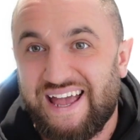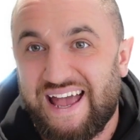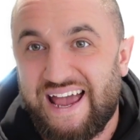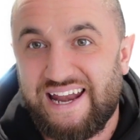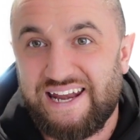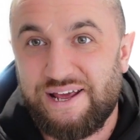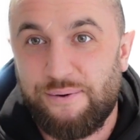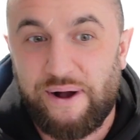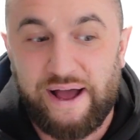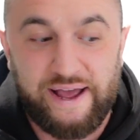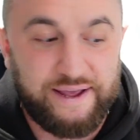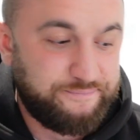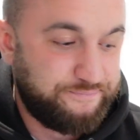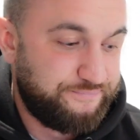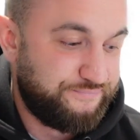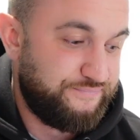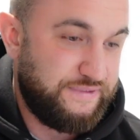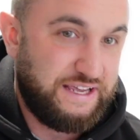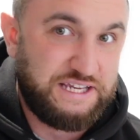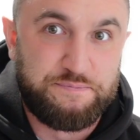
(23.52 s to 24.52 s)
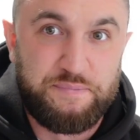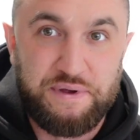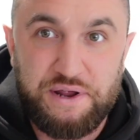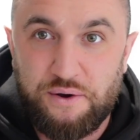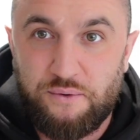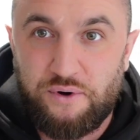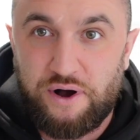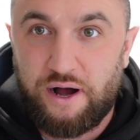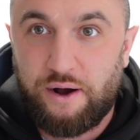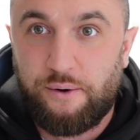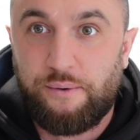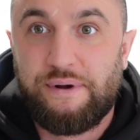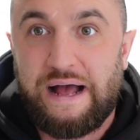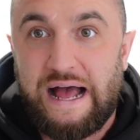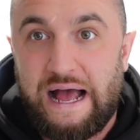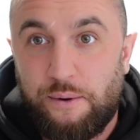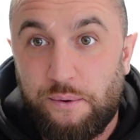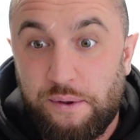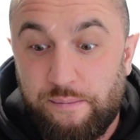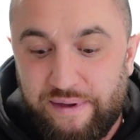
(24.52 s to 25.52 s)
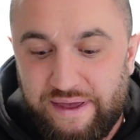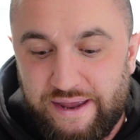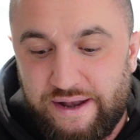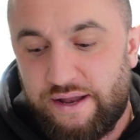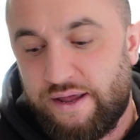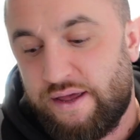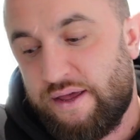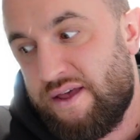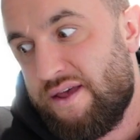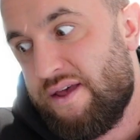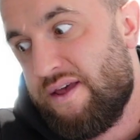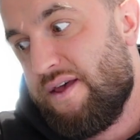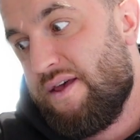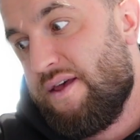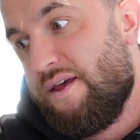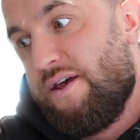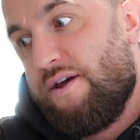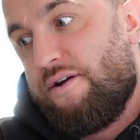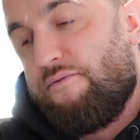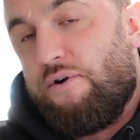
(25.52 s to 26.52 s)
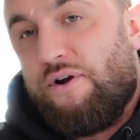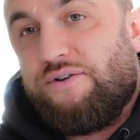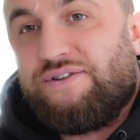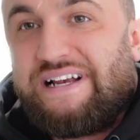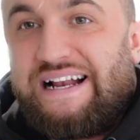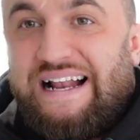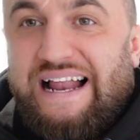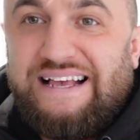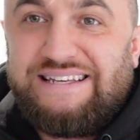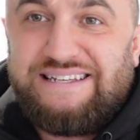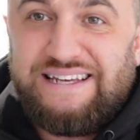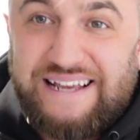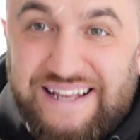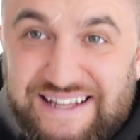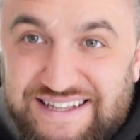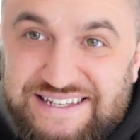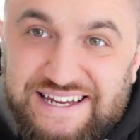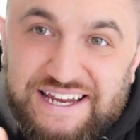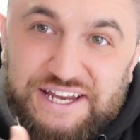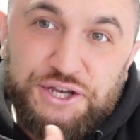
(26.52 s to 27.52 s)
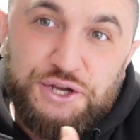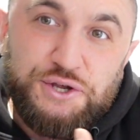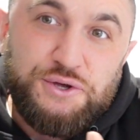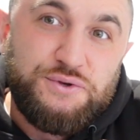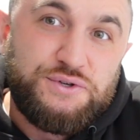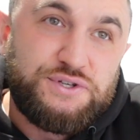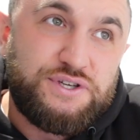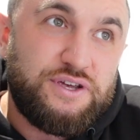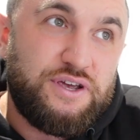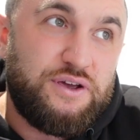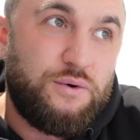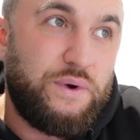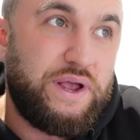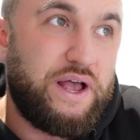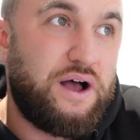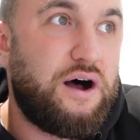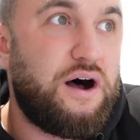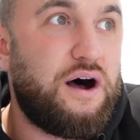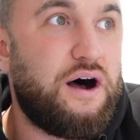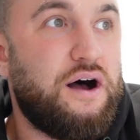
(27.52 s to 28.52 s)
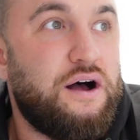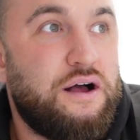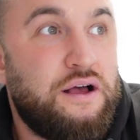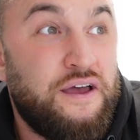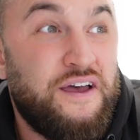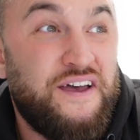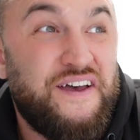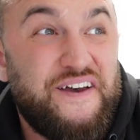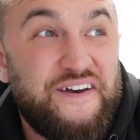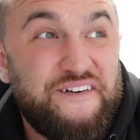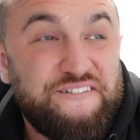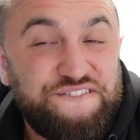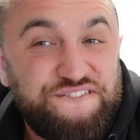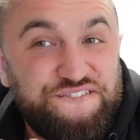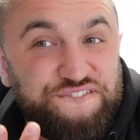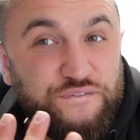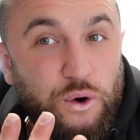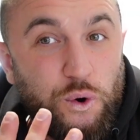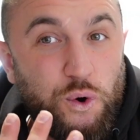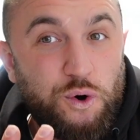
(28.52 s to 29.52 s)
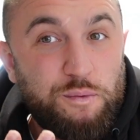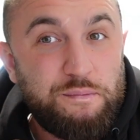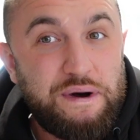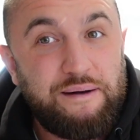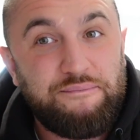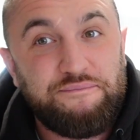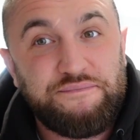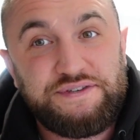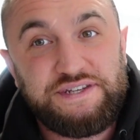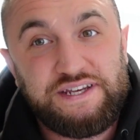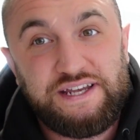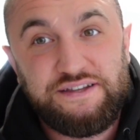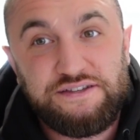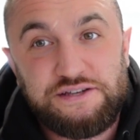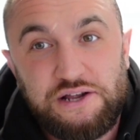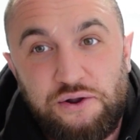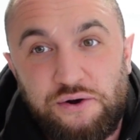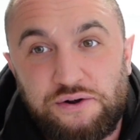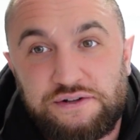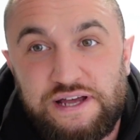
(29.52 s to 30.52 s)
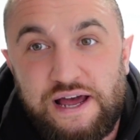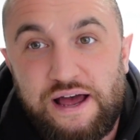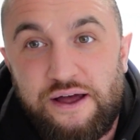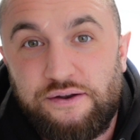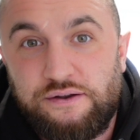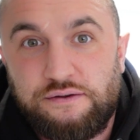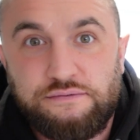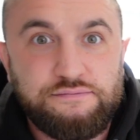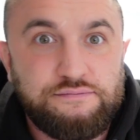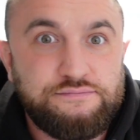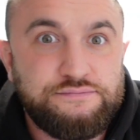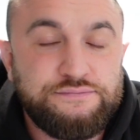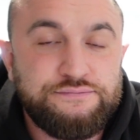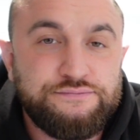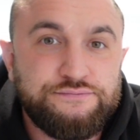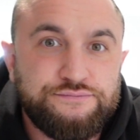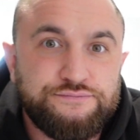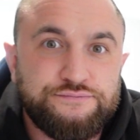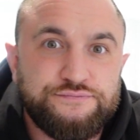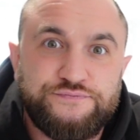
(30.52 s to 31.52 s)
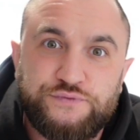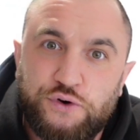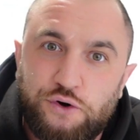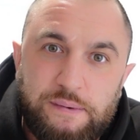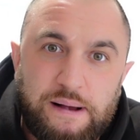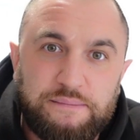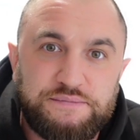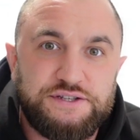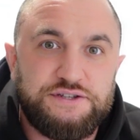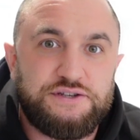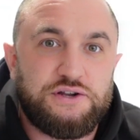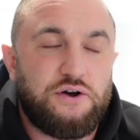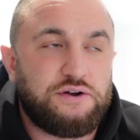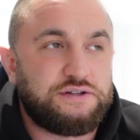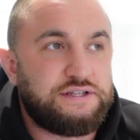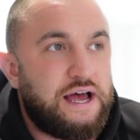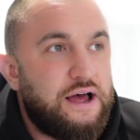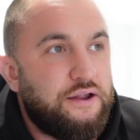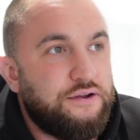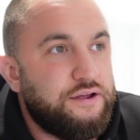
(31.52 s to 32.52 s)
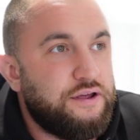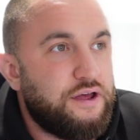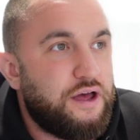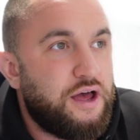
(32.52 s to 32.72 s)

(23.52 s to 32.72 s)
Anyway, it's been a while. How we been? Road to Classic continues. We are 4 months into lockdown. 4 months into lockdown.